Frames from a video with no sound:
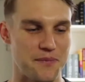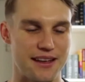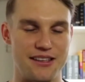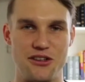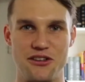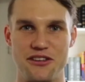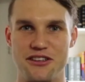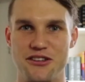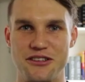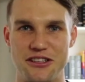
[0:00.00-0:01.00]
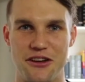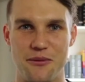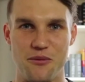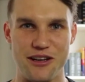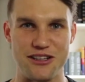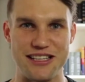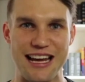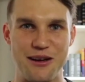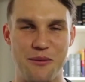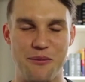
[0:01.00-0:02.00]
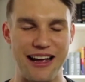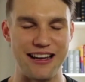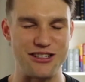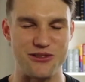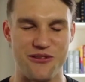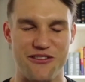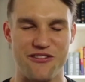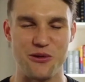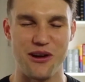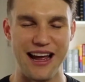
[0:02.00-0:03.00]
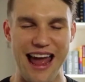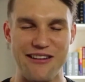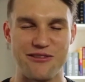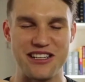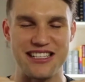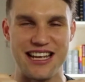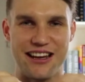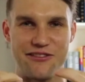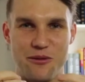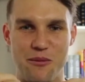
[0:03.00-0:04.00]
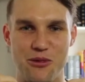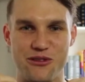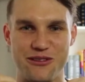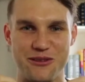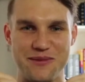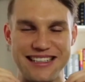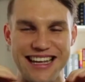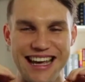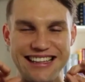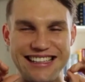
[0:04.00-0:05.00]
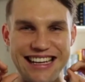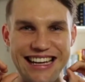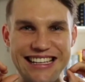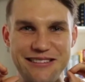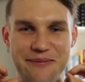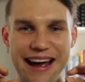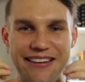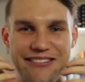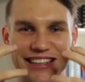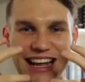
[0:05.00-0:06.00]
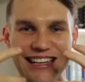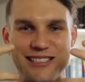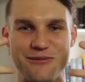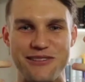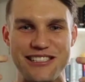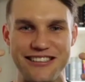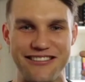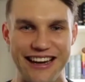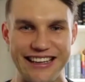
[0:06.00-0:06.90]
You when you take a bite, you just feel like every second from it moving from your teeth to in your mouth to like swishing around.